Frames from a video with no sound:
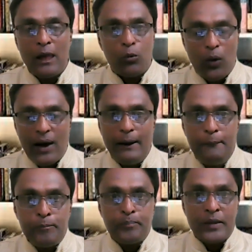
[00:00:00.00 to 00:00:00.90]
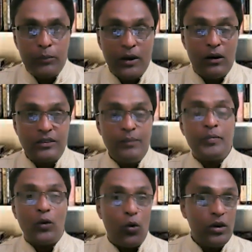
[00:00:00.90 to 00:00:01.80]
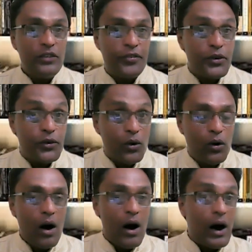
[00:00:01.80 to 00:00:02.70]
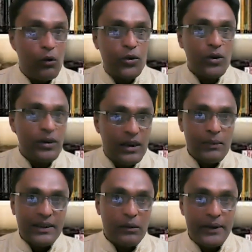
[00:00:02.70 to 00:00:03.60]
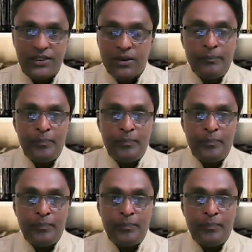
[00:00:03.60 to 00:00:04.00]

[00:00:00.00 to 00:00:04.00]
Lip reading: Why? Because only if you know how to learn mathematics.